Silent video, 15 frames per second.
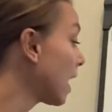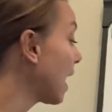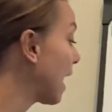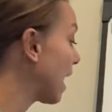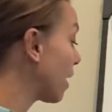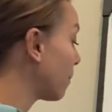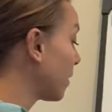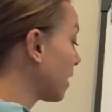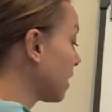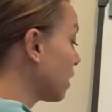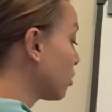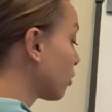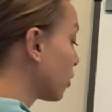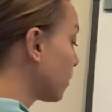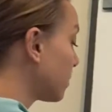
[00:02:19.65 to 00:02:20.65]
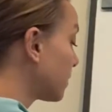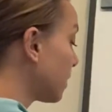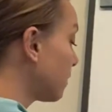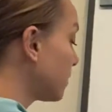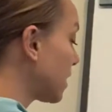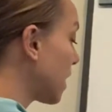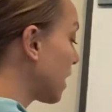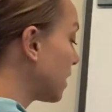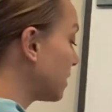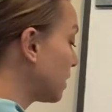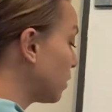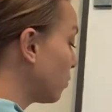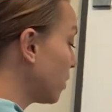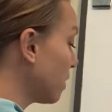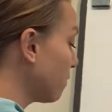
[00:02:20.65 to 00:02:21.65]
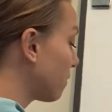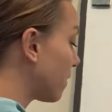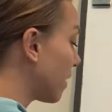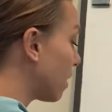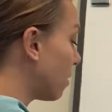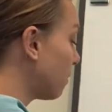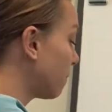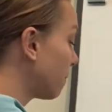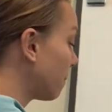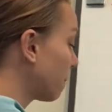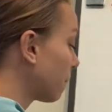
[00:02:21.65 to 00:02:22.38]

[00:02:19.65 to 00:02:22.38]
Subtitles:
How many groups of 10 did we fill?